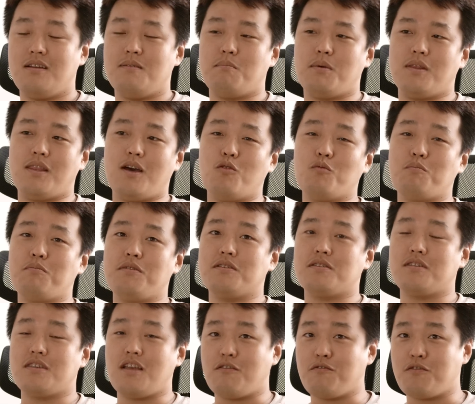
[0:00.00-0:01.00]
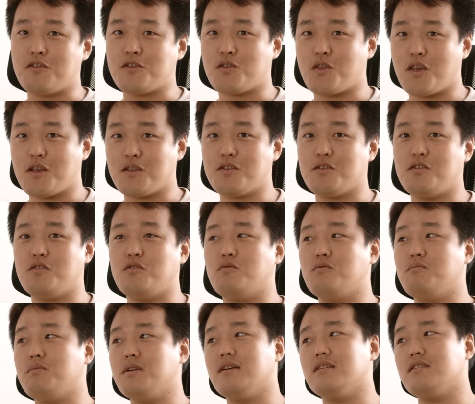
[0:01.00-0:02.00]
but that would be a selfish thing to
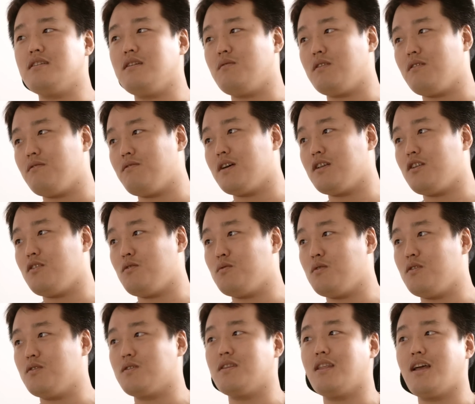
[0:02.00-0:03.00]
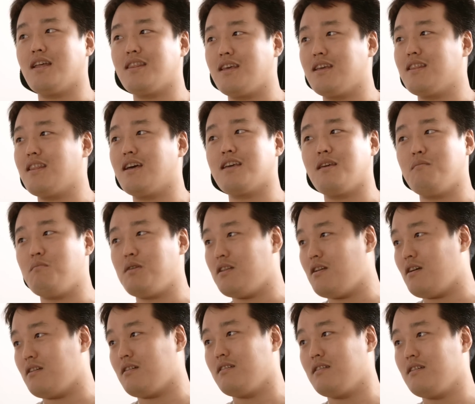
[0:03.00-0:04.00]
do because even if I knew, there's nothing that can be
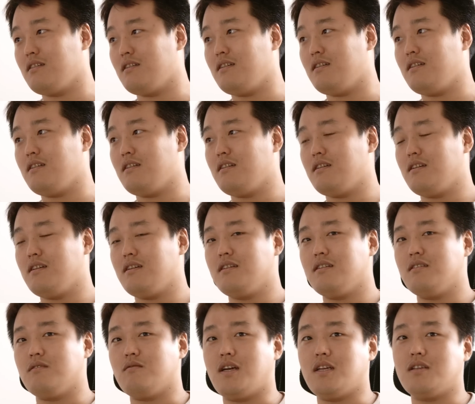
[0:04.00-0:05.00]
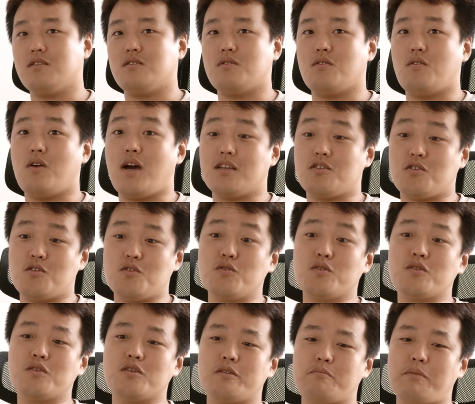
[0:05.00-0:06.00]
done, right? So I
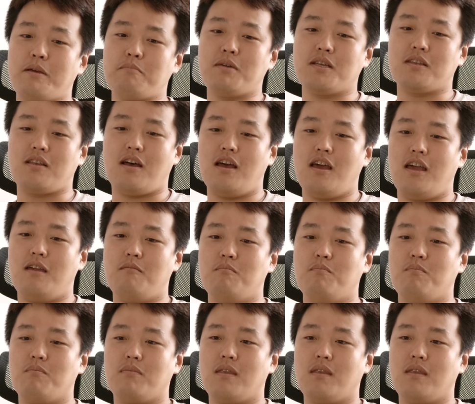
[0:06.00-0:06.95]
choose to spend my time,